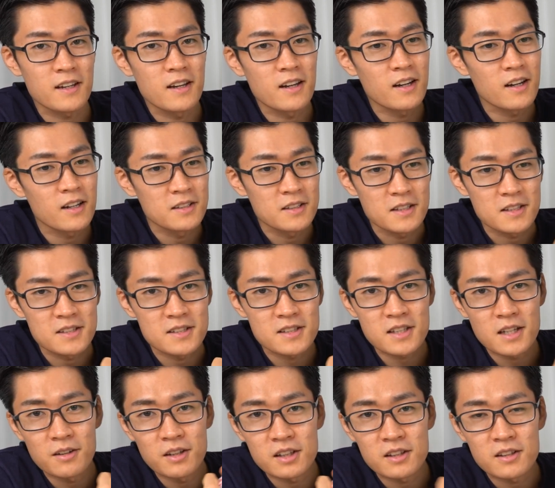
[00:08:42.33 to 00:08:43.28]
are
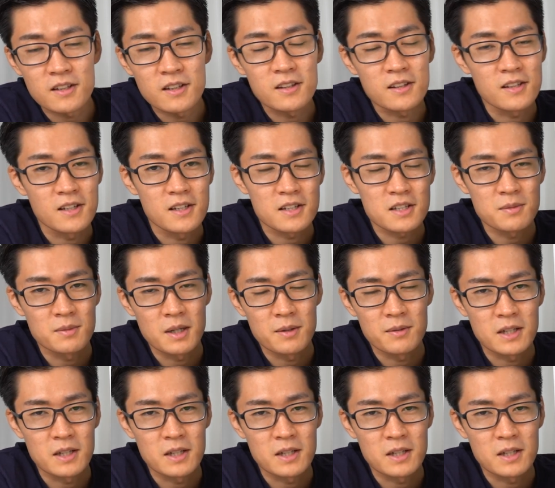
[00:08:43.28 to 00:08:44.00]
transmitted to the outlet.